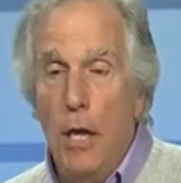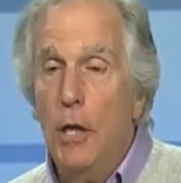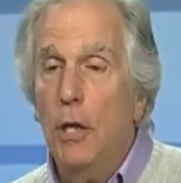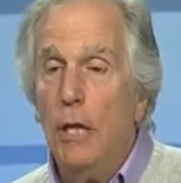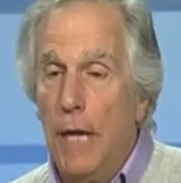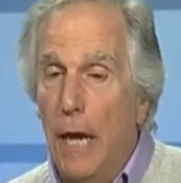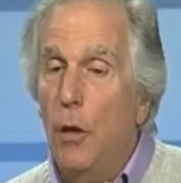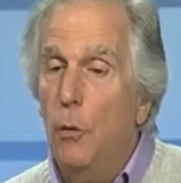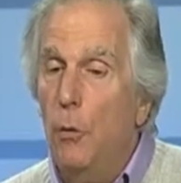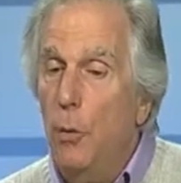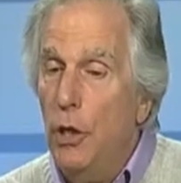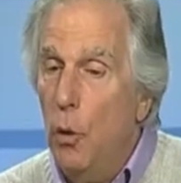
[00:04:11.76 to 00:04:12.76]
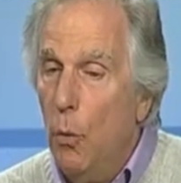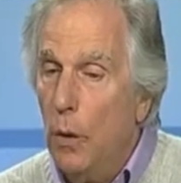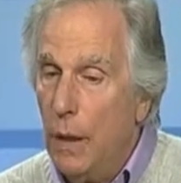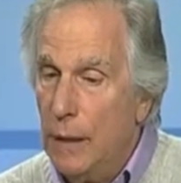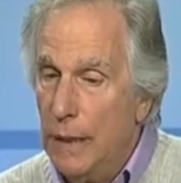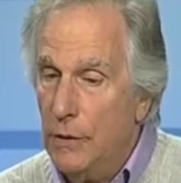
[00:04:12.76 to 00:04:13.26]
You know where
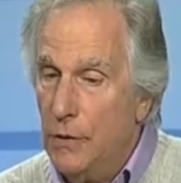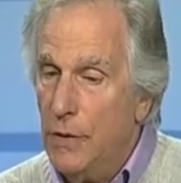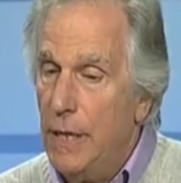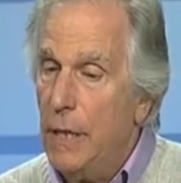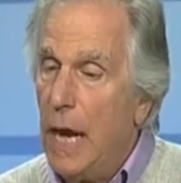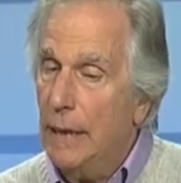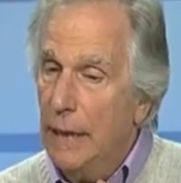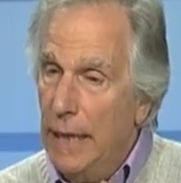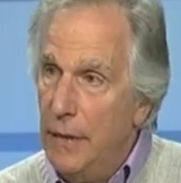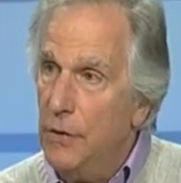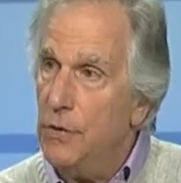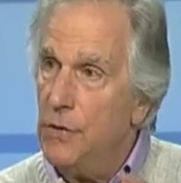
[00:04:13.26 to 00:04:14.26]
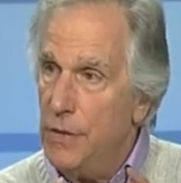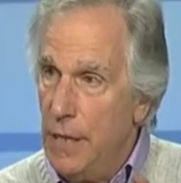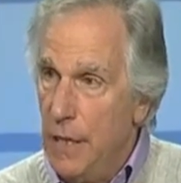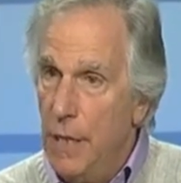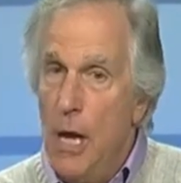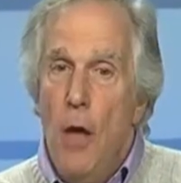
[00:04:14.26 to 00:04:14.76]
I'd like to see it? I'd like to
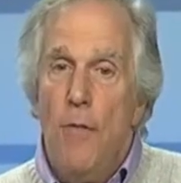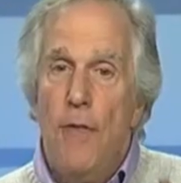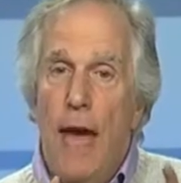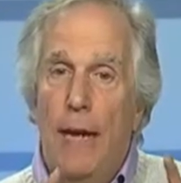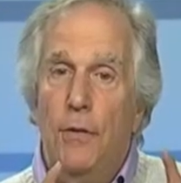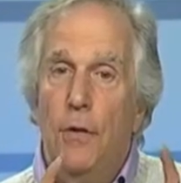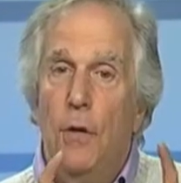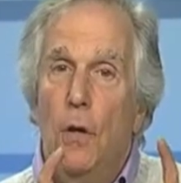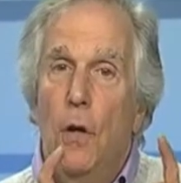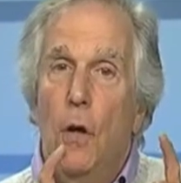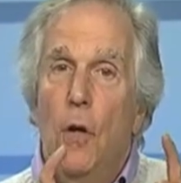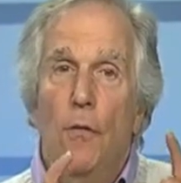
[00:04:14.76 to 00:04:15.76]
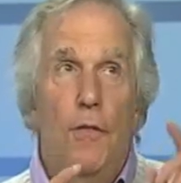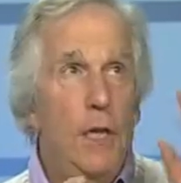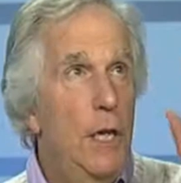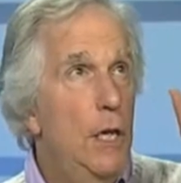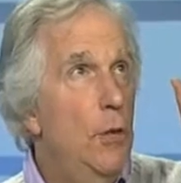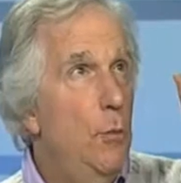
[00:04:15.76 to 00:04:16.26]
see that
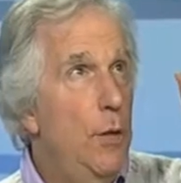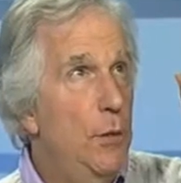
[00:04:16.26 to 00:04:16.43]
we